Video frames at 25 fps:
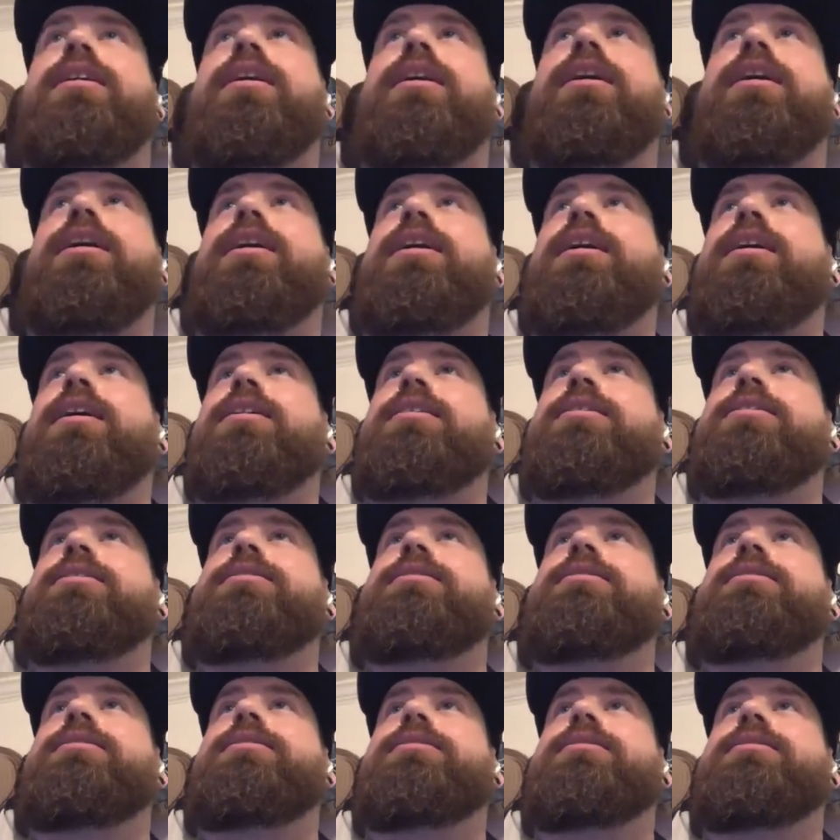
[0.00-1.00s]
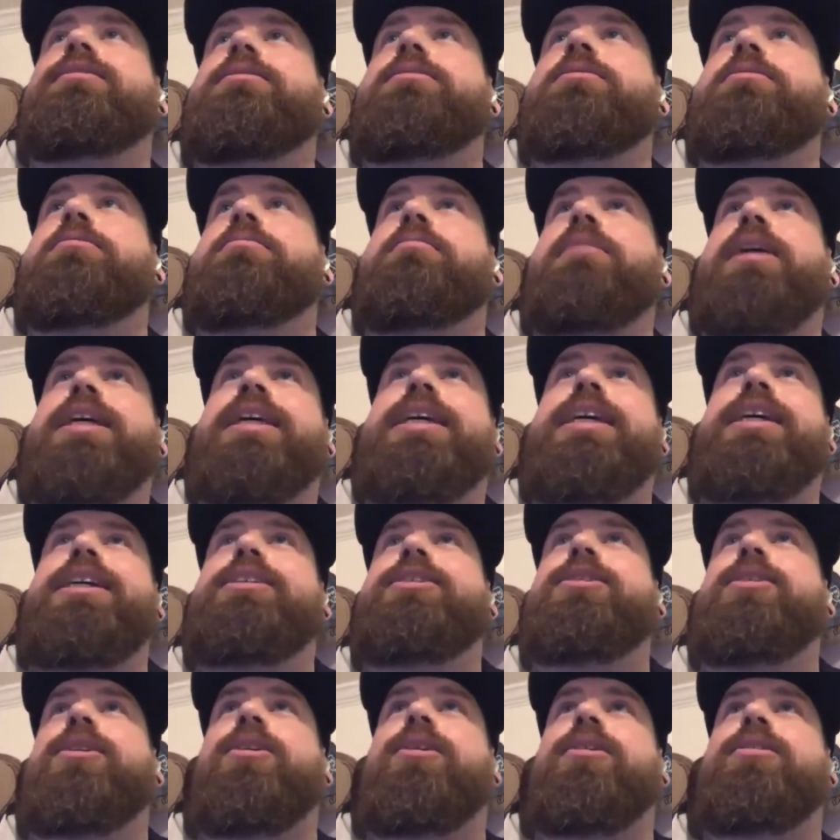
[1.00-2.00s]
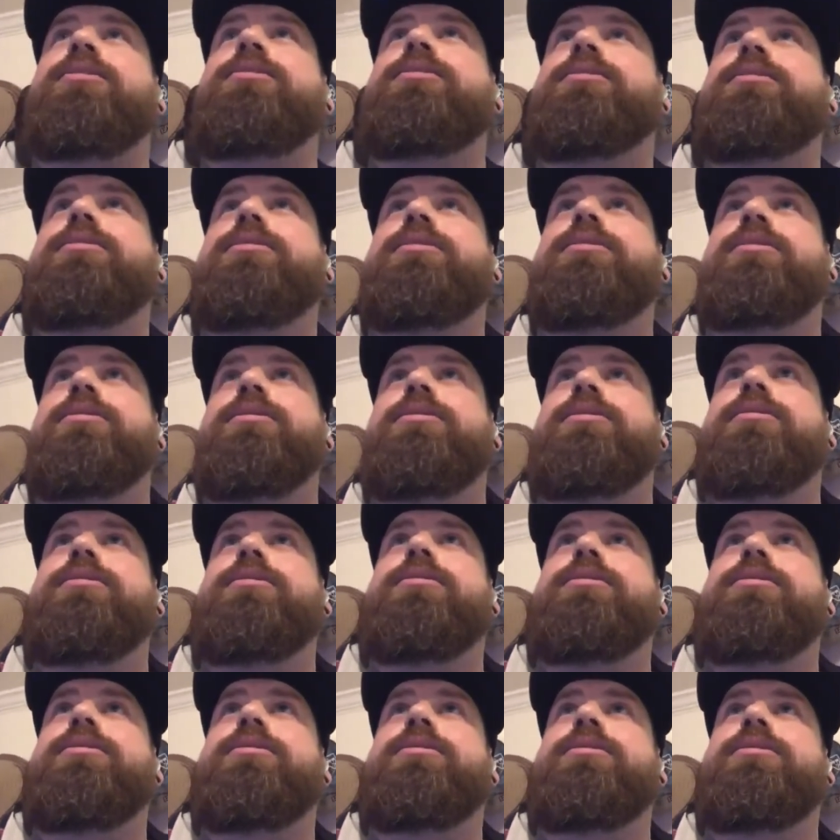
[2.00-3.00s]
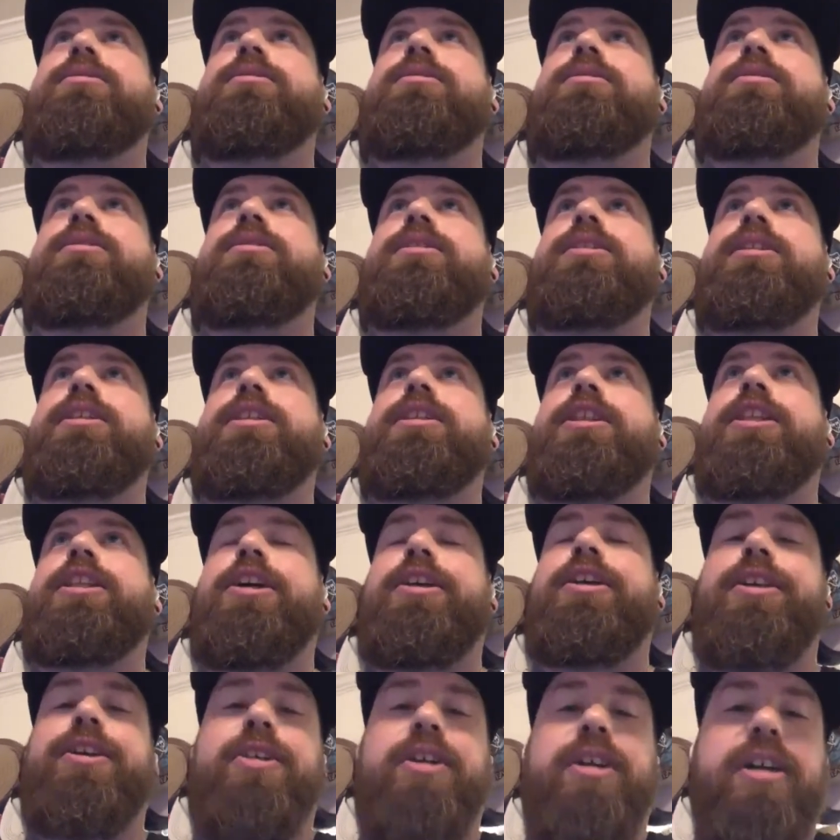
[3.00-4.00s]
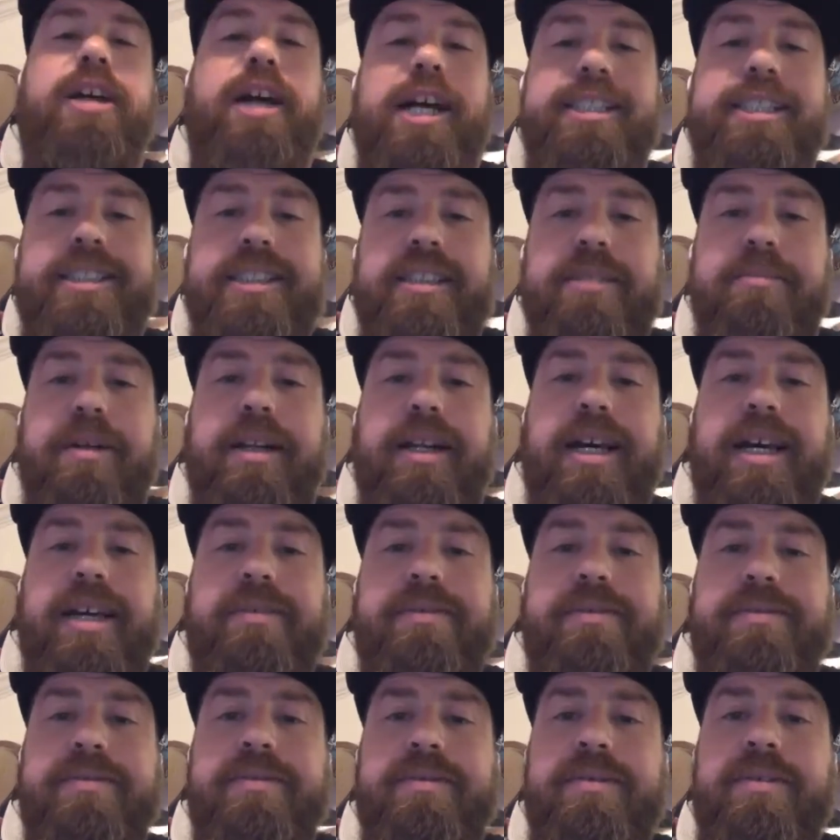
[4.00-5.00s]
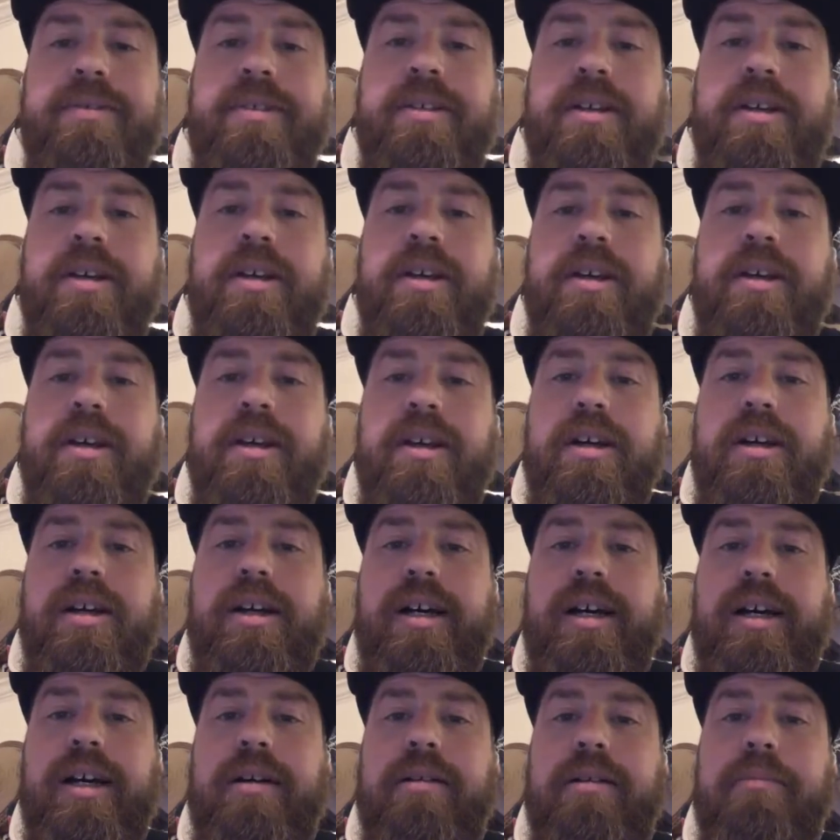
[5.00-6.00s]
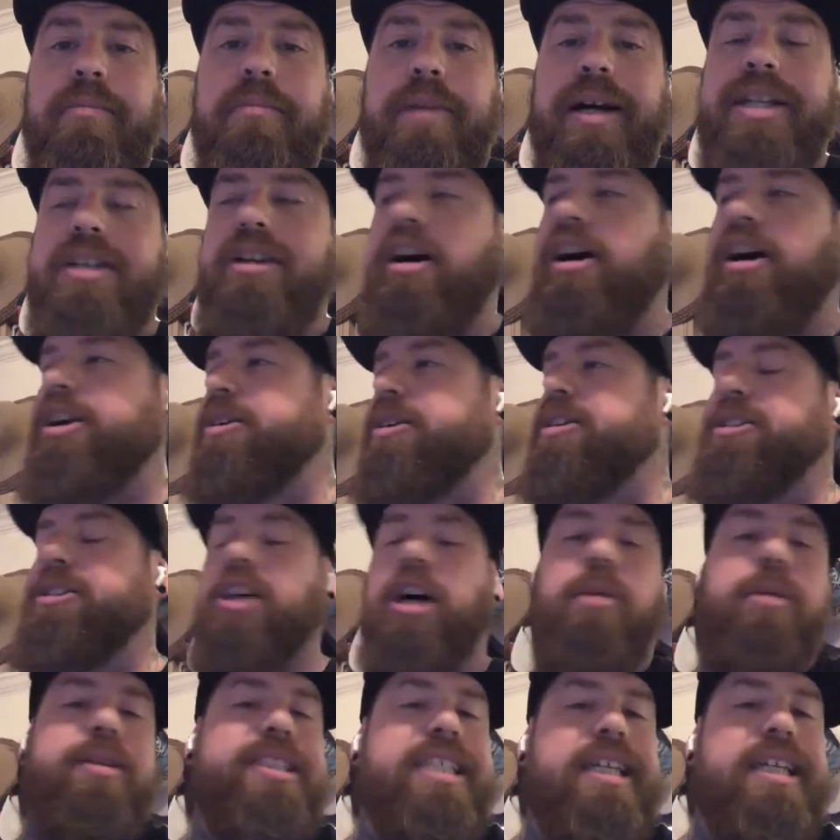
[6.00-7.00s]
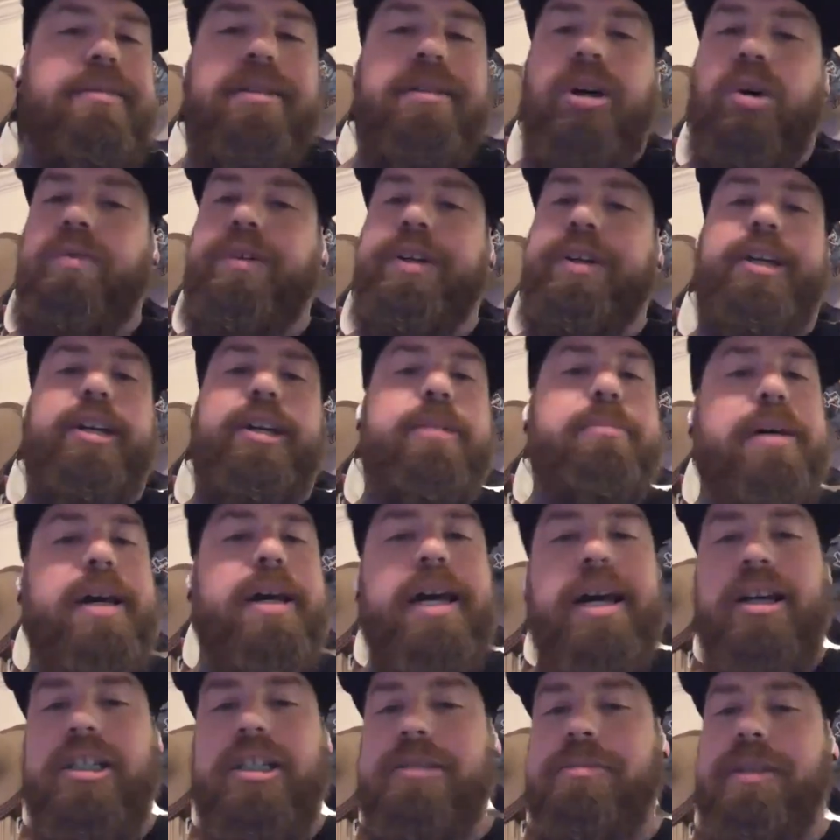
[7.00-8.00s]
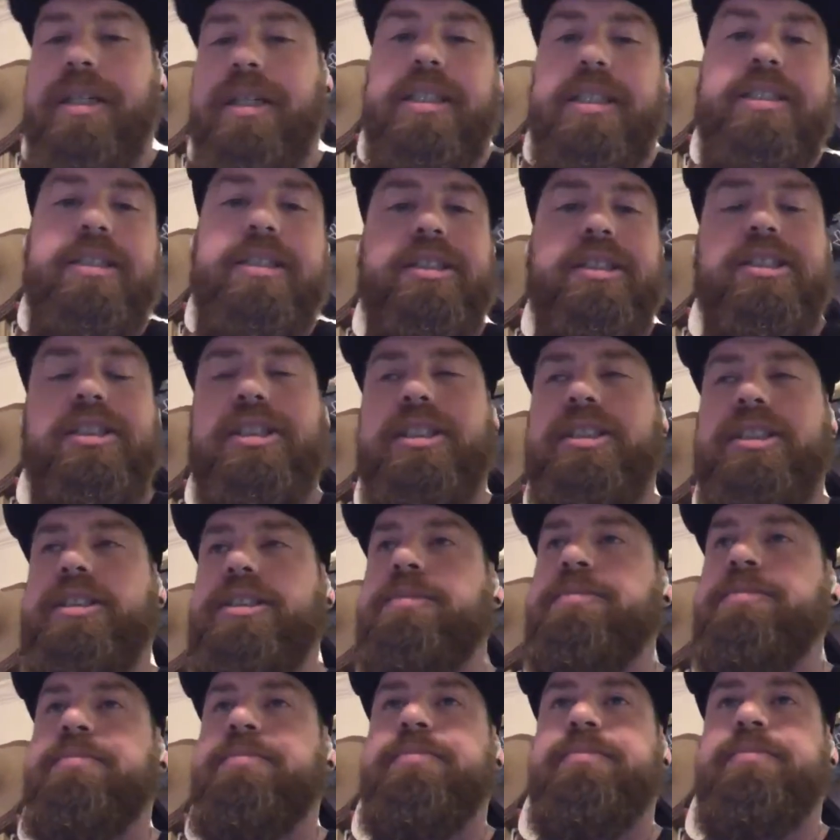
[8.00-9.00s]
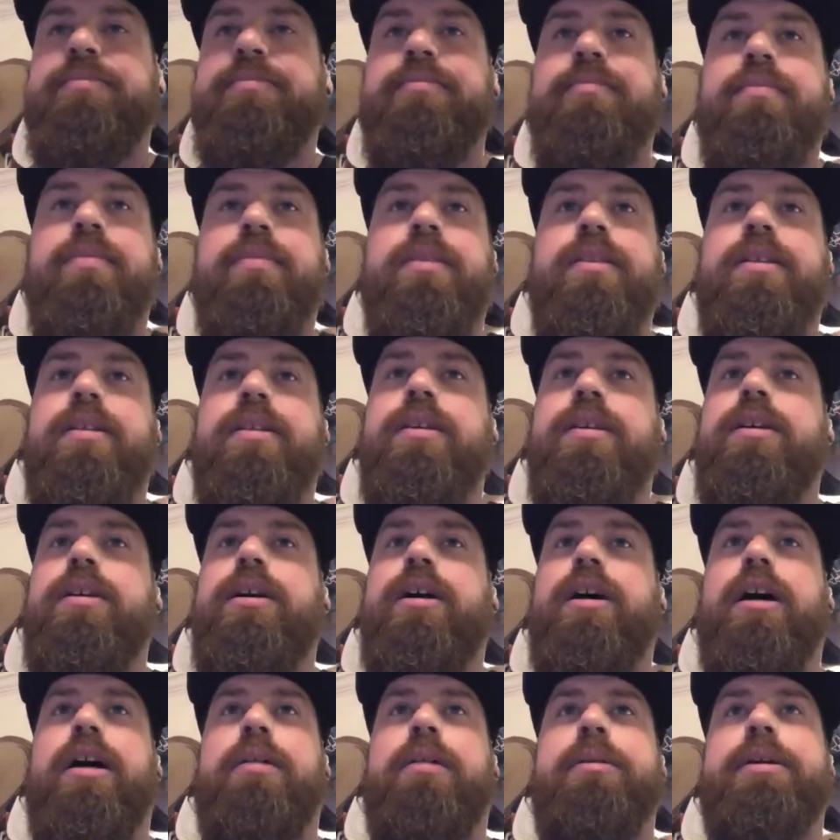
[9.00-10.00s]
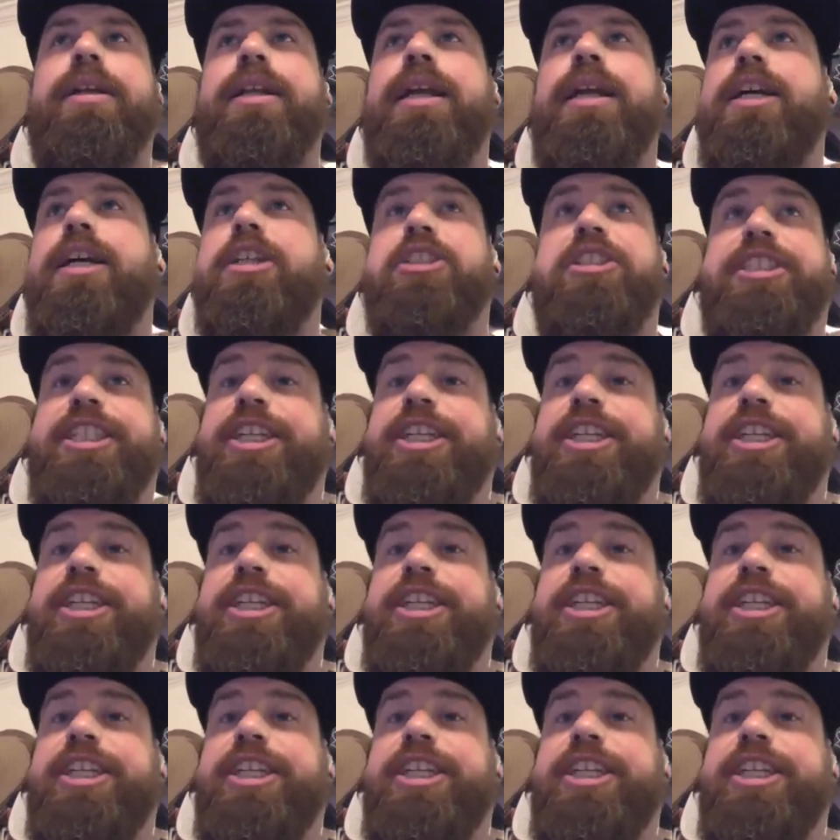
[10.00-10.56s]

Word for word: uh, my kids are they're they're a constant in my life. Um, my daughter is always at over here at my house, man. She's, I mean, like she's